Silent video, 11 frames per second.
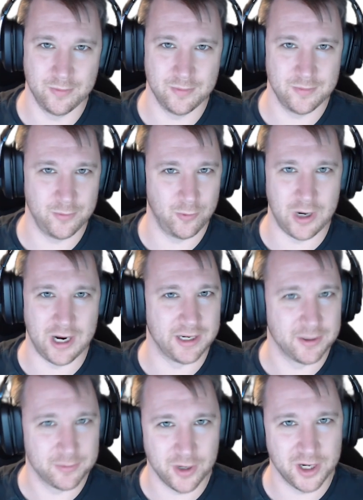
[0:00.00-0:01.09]

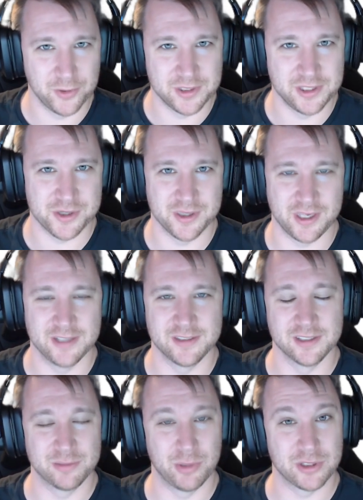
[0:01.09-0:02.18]
why are we teaching the kids that,
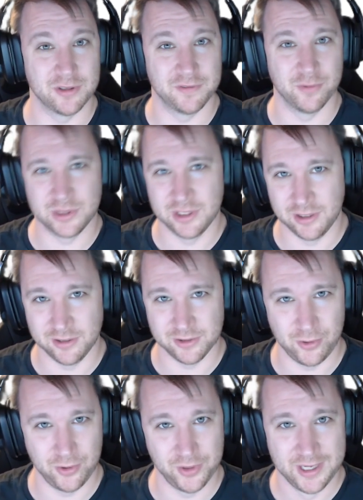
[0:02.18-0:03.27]
especially at 14 years
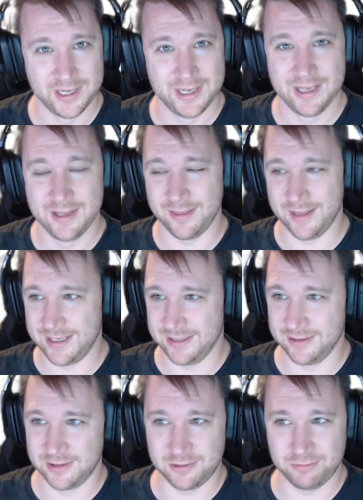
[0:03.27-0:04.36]
old? That
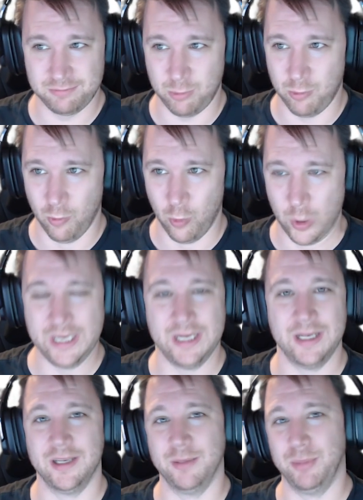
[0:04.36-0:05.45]
is
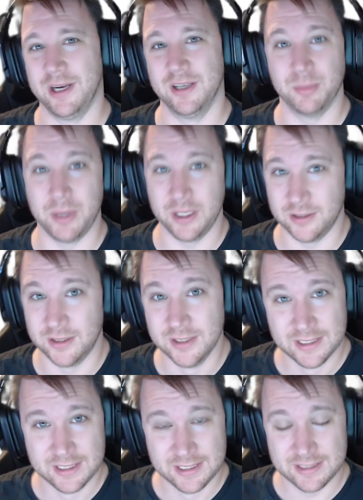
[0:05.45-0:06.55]
way beyond the pale.
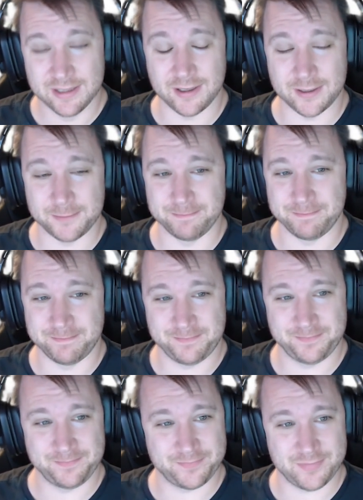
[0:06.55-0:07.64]

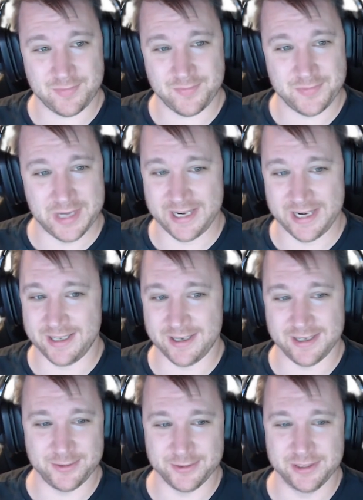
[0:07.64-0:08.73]
I
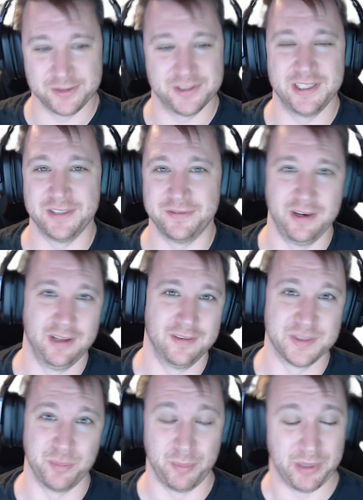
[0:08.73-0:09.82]
don't think there's any defending
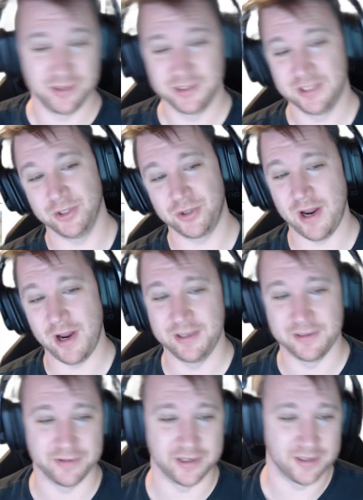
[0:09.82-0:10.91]
this, but apparently they're trying to
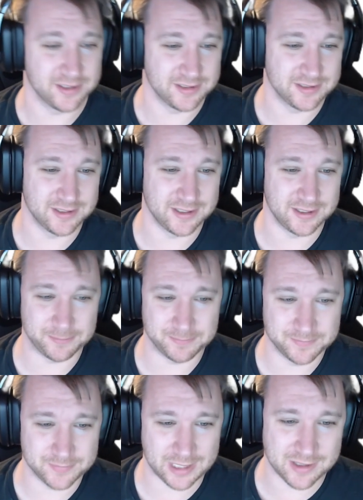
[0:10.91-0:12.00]
defend it.
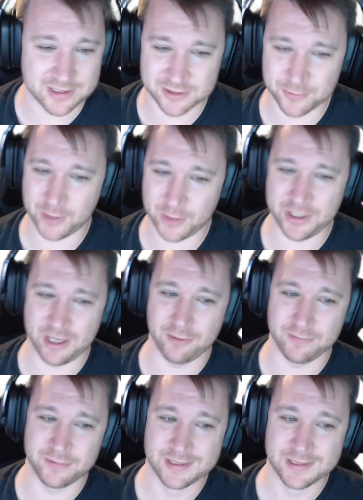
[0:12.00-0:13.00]
And this is why we have,